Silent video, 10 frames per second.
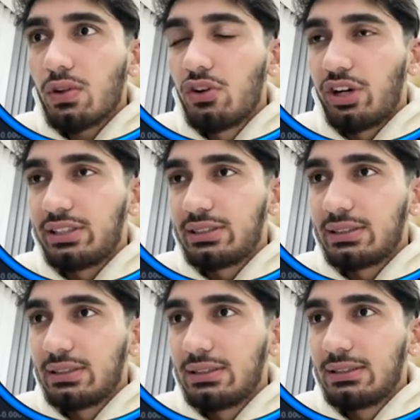Nice.
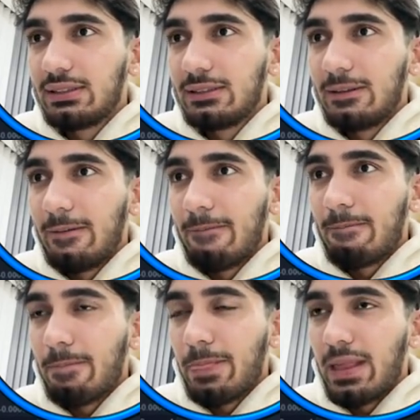
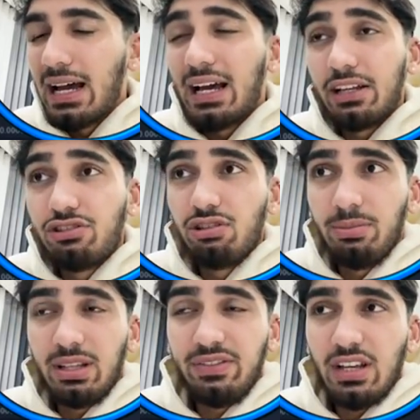I truly
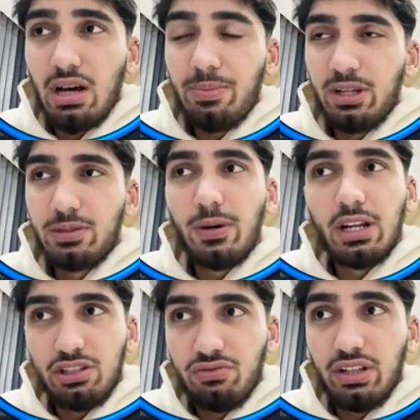believe that opening spot
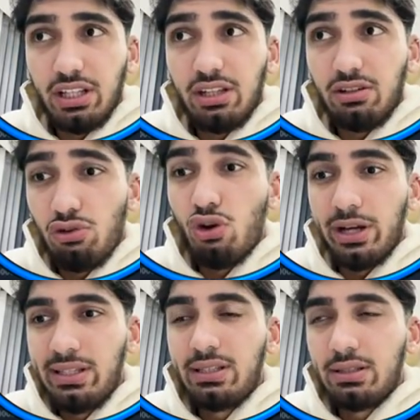is really
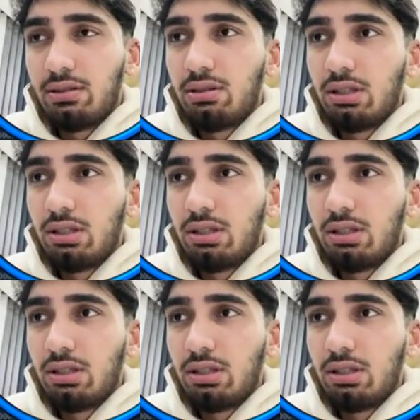nice.